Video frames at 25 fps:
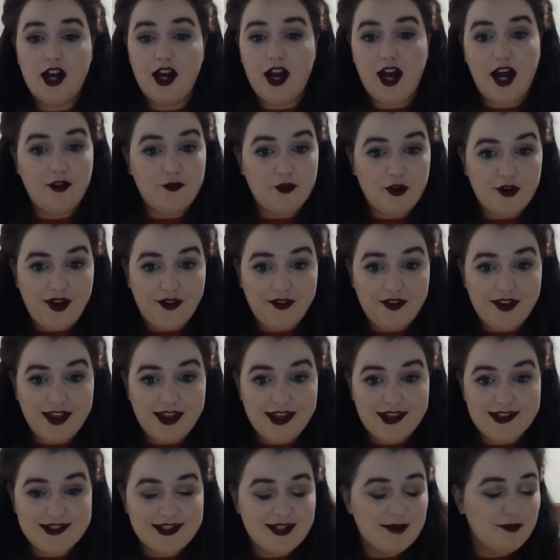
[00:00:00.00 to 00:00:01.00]
I've got nothing
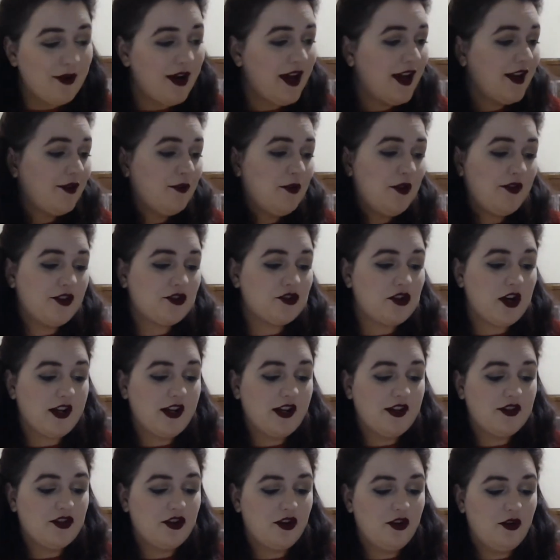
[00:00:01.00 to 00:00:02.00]
against their brand, what they're
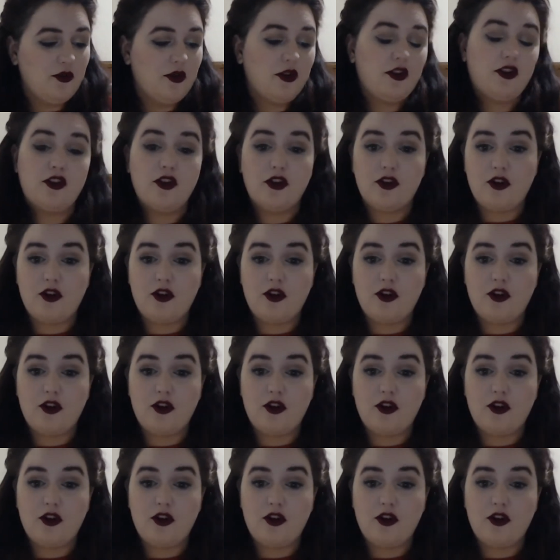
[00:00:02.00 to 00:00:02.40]
trying to do, good